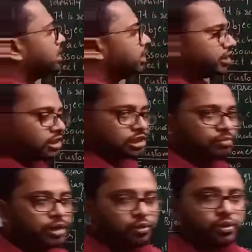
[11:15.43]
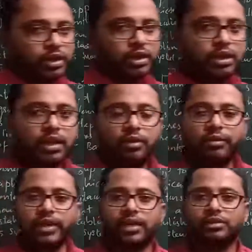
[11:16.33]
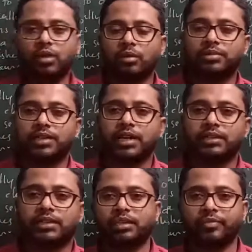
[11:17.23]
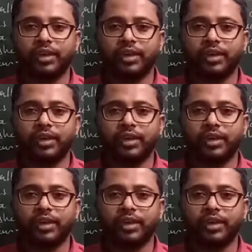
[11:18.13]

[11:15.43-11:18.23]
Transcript: relationship between various objects,